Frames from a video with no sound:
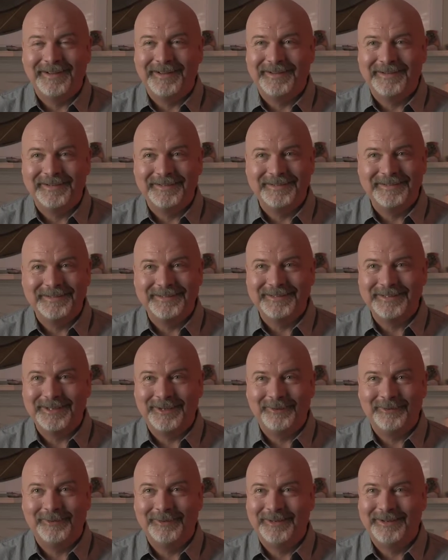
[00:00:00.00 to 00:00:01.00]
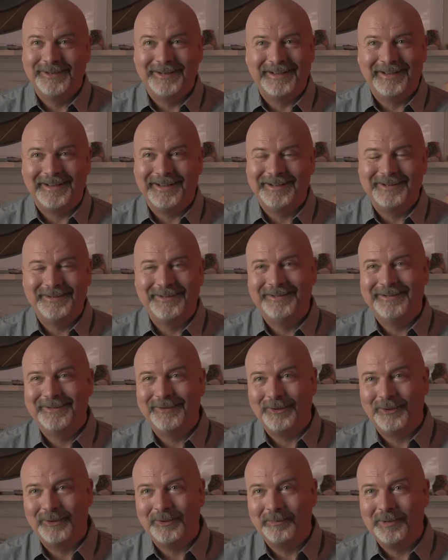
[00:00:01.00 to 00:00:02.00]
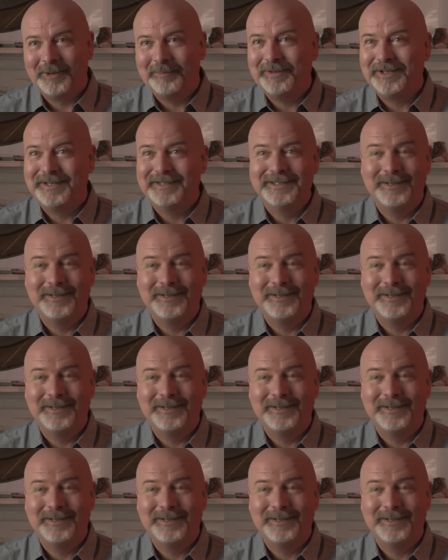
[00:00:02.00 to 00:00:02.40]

And so I called them up and I